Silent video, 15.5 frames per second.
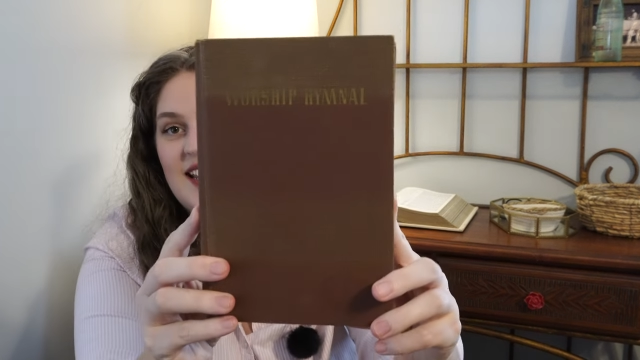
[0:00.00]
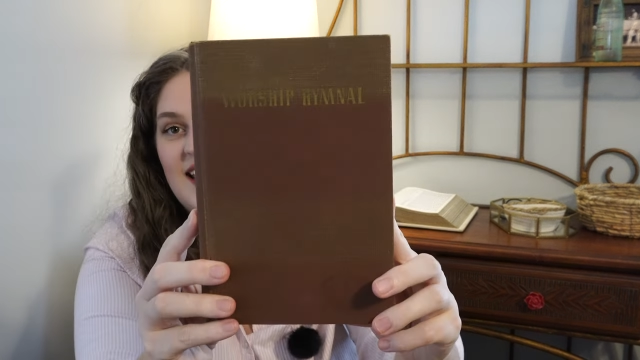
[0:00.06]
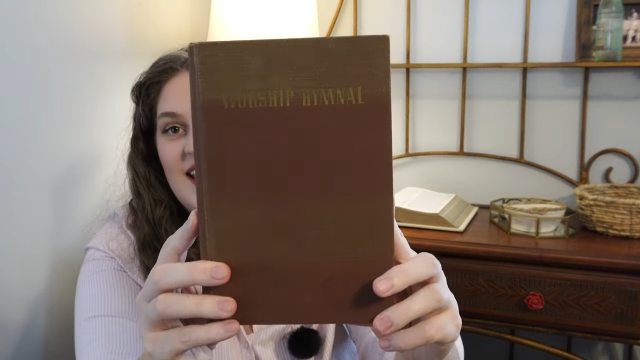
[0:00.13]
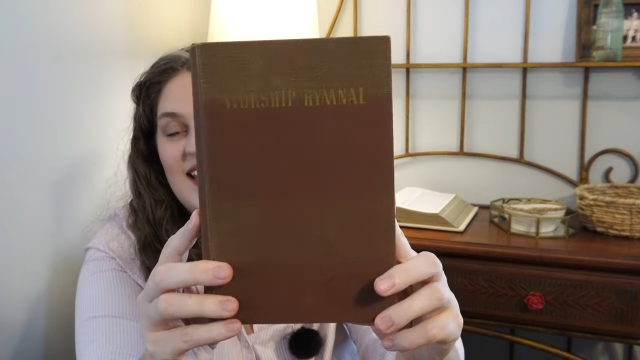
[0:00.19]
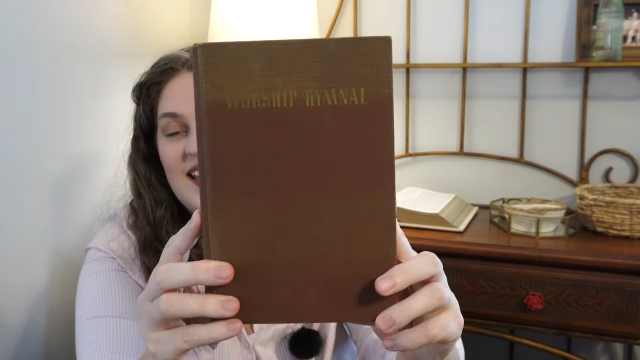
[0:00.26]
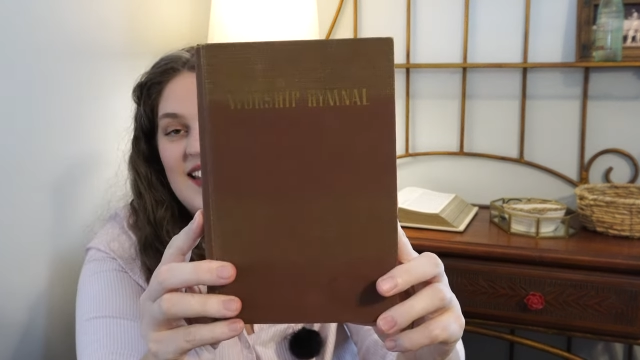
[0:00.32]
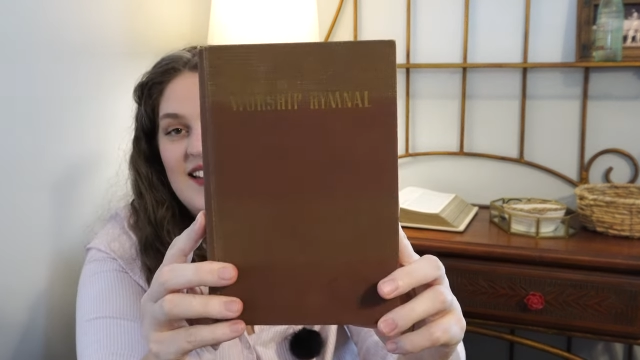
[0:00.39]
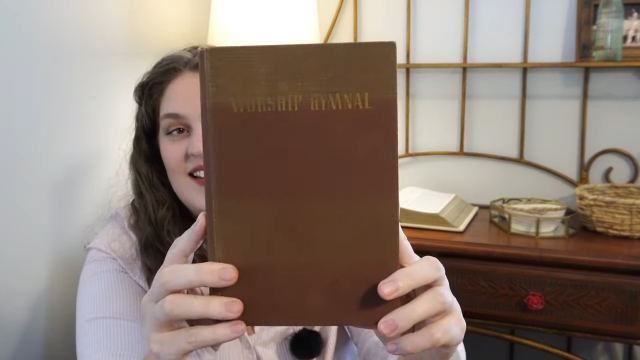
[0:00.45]

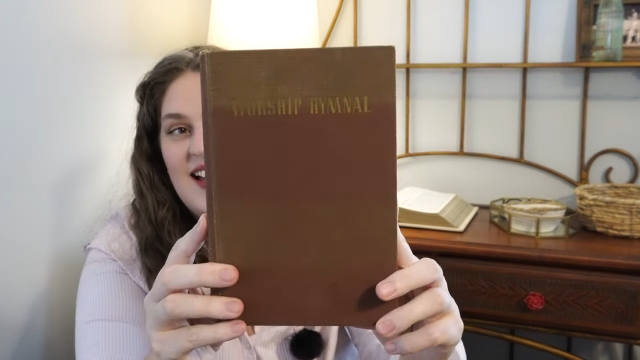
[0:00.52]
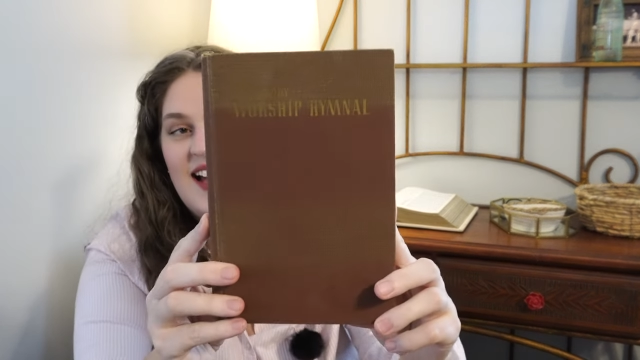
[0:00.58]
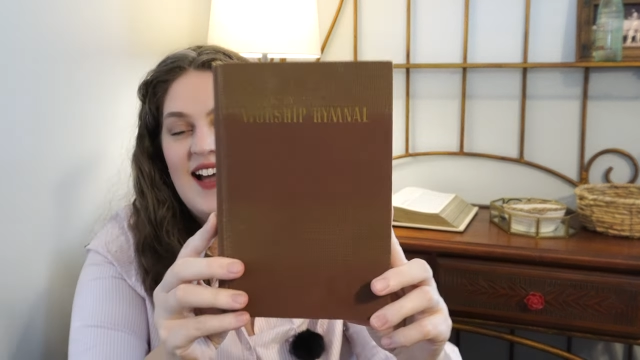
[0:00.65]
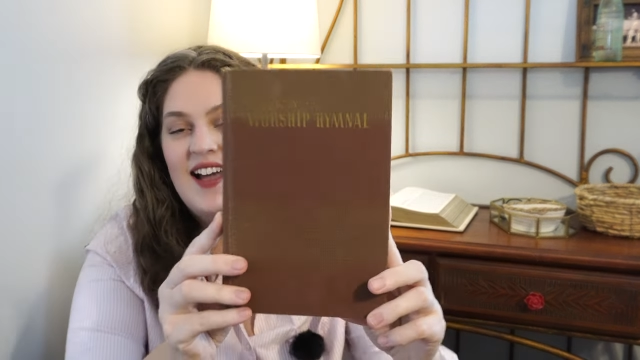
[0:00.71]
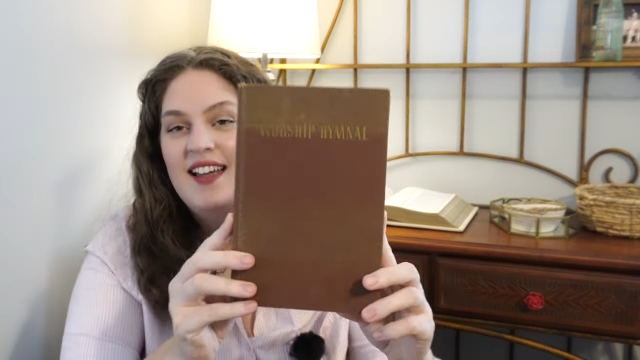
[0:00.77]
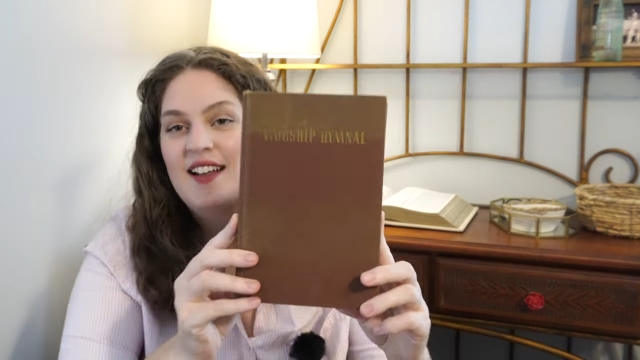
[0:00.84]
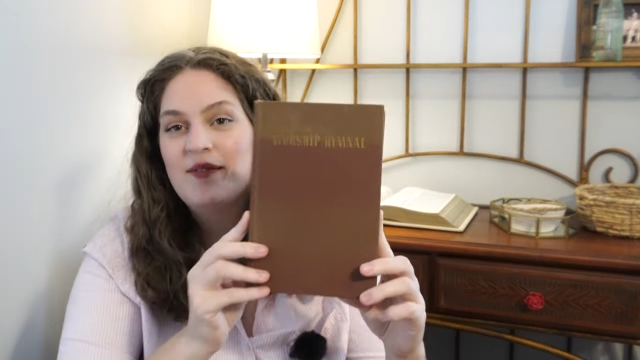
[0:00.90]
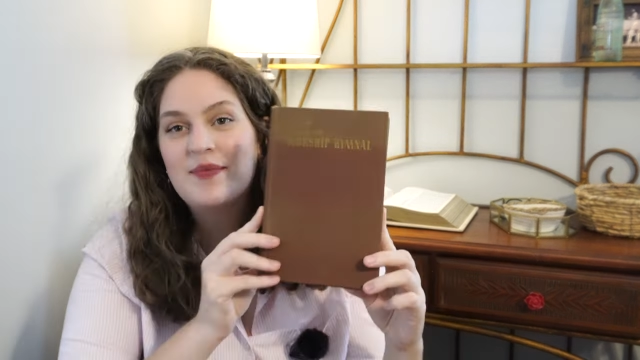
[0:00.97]
and
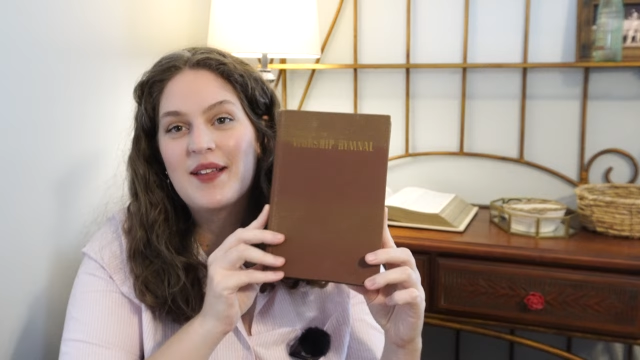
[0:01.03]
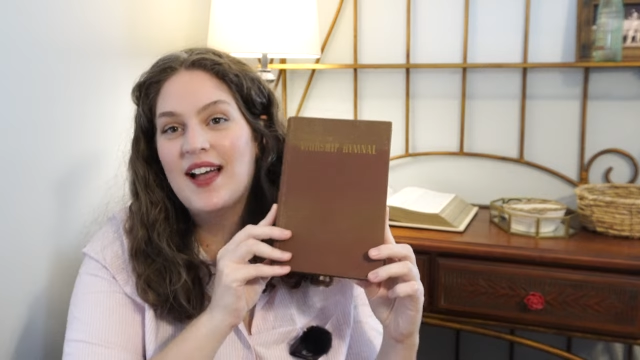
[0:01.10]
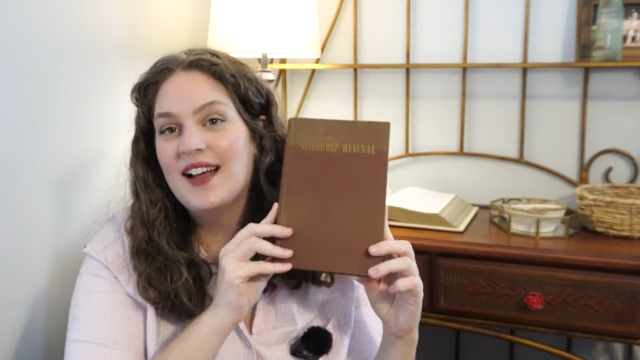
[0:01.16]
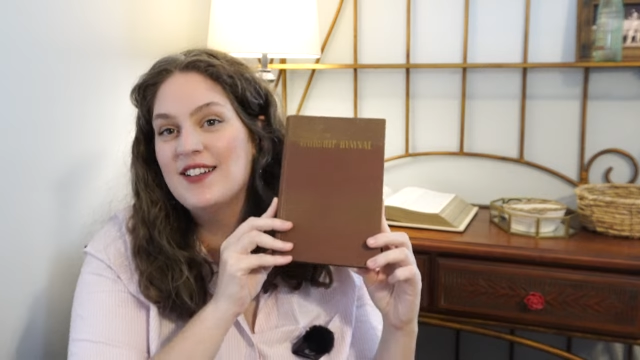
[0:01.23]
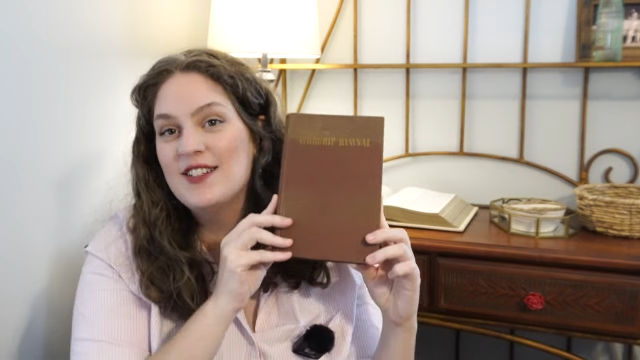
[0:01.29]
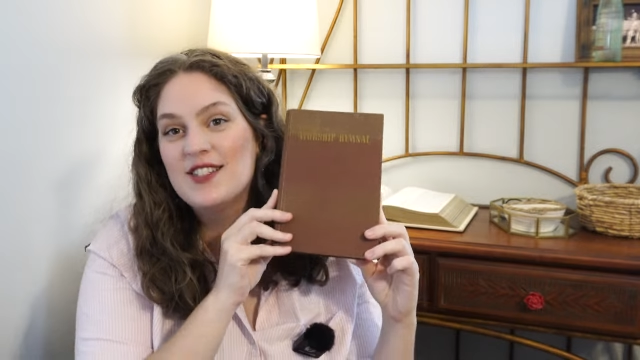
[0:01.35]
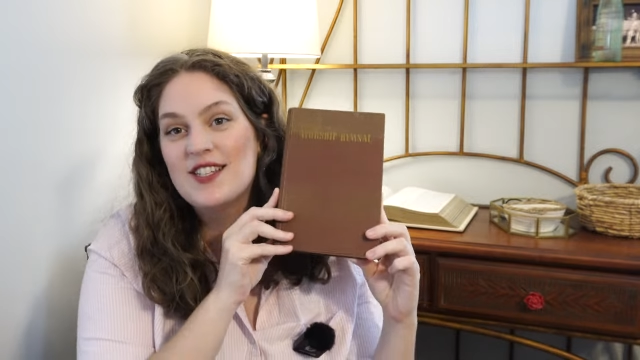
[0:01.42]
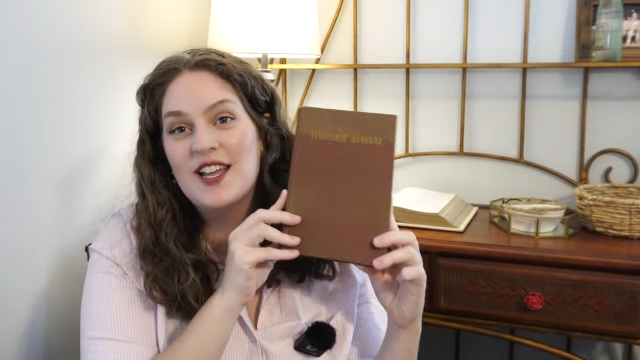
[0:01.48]
I,
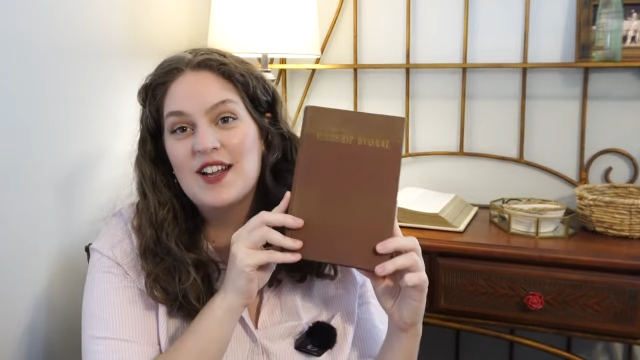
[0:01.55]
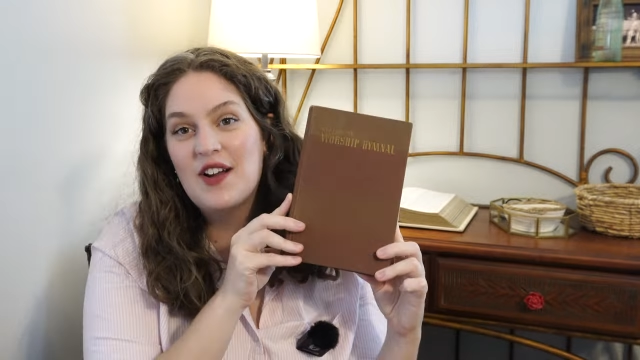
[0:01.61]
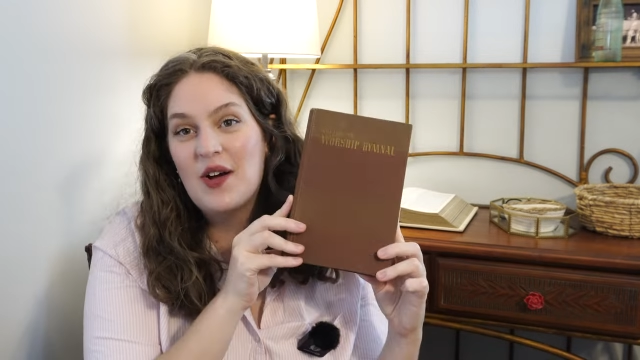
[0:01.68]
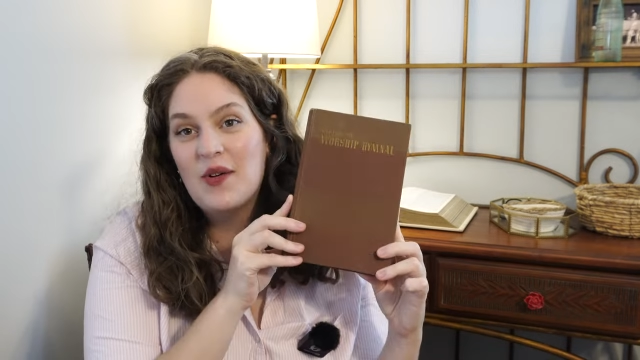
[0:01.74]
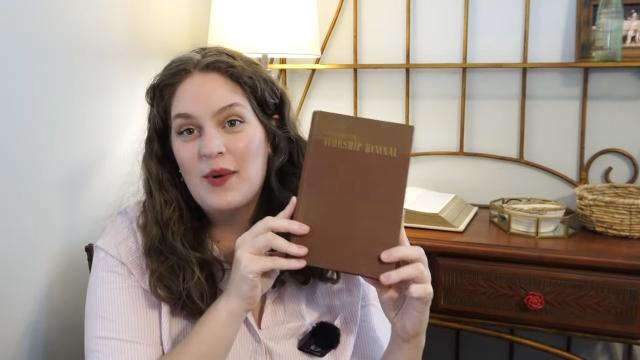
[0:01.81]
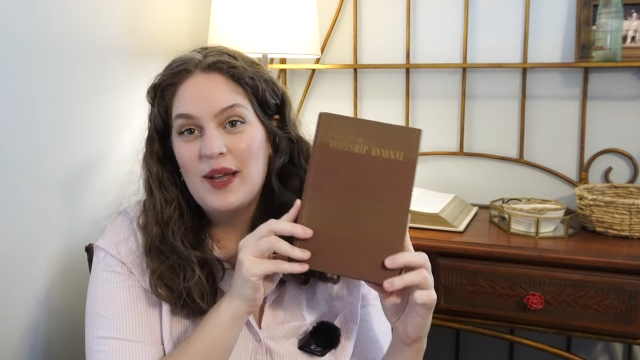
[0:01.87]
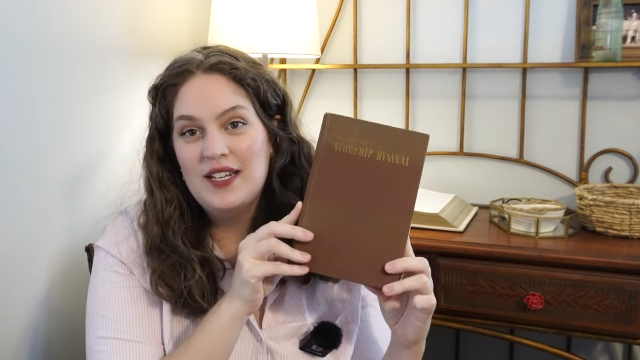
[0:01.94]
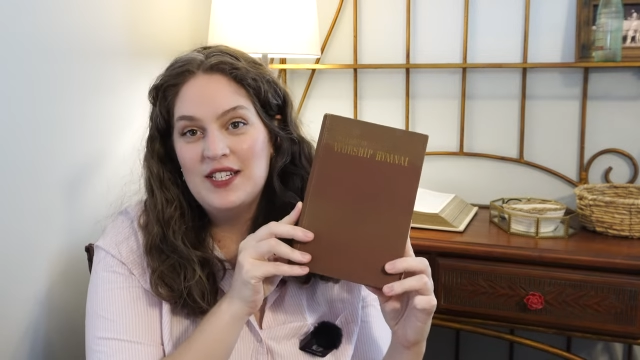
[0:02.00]
I just
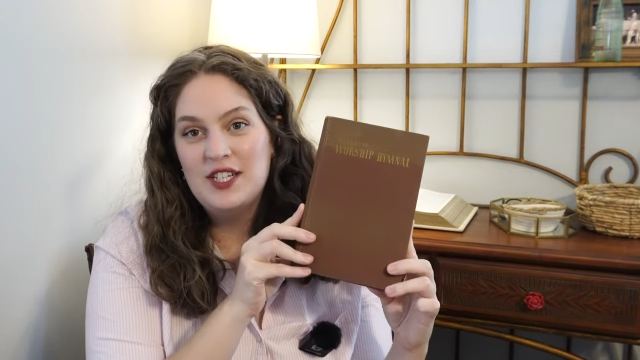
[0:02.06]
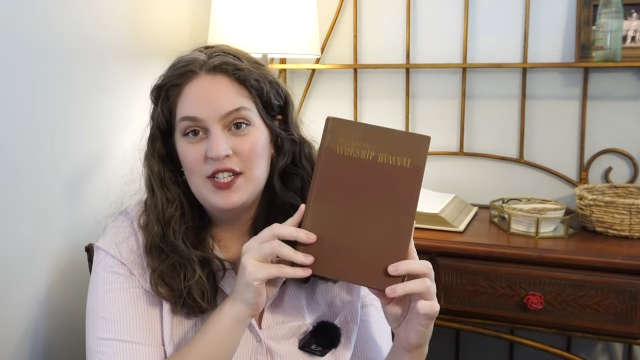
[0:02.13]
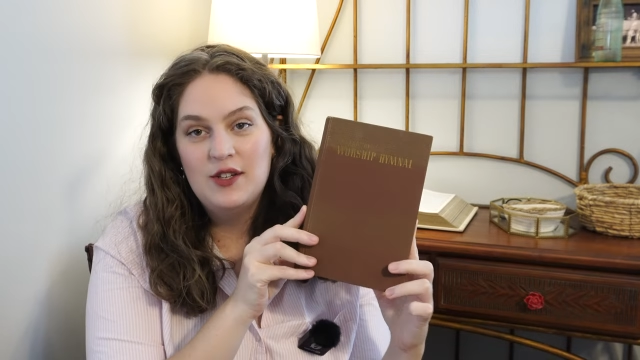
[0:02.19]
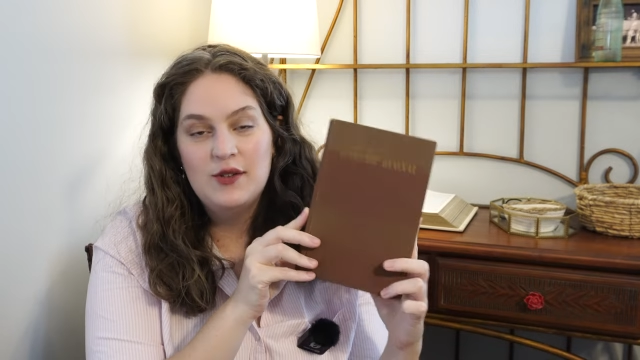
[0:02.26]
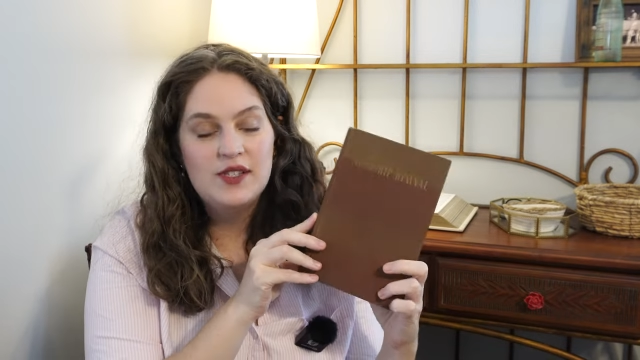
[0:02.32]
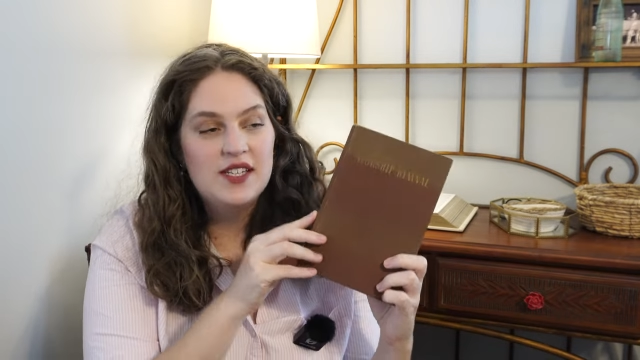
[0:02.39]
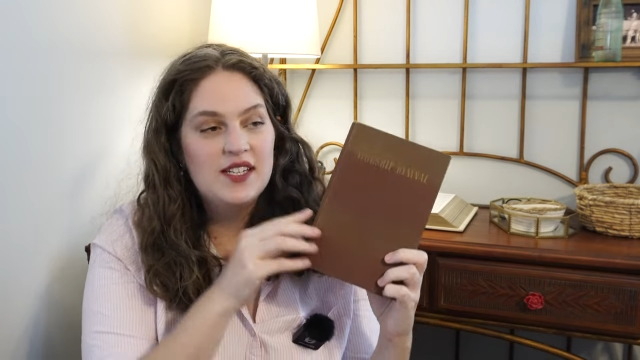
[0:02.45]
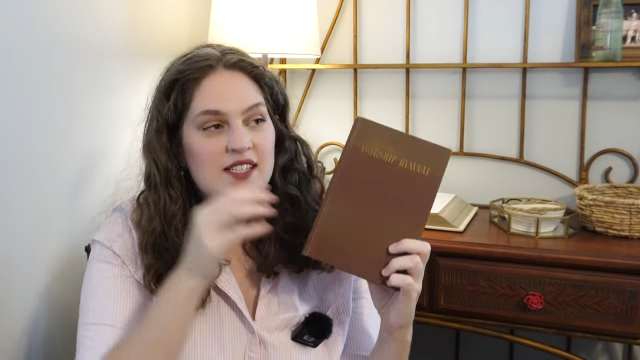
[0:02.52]
cannot wait to
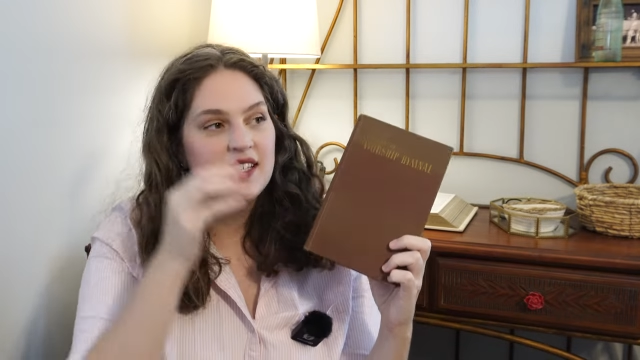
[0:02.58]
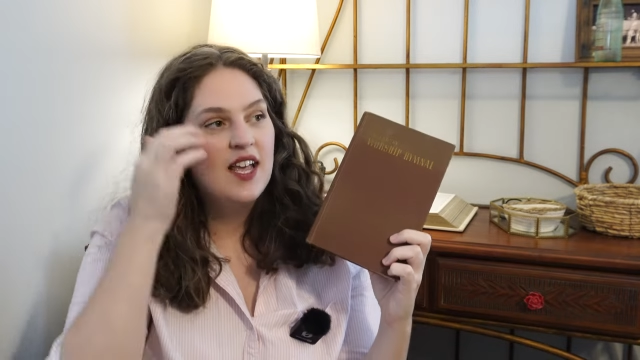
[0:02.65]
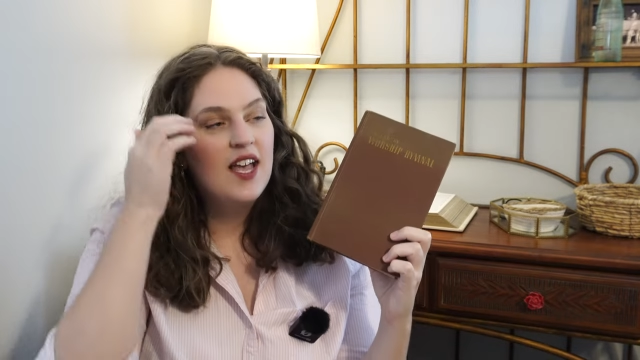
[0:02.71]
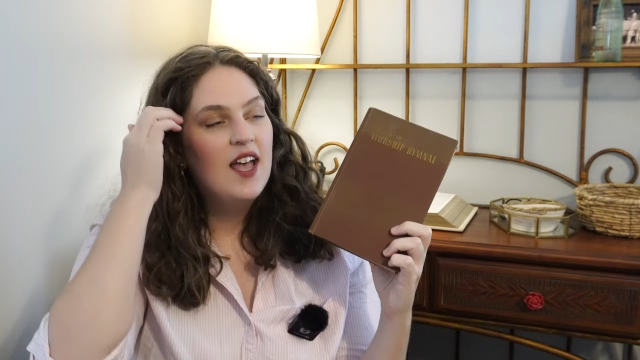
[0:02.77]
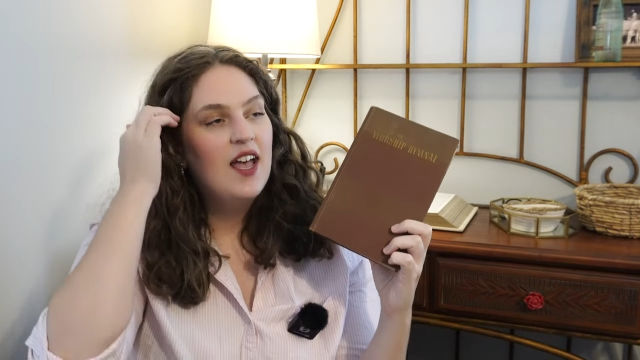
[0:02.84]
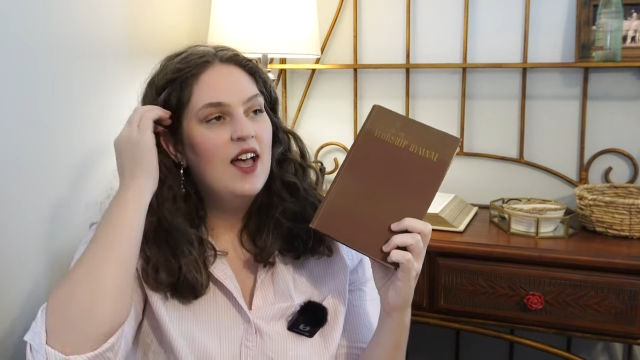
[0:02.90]
use this.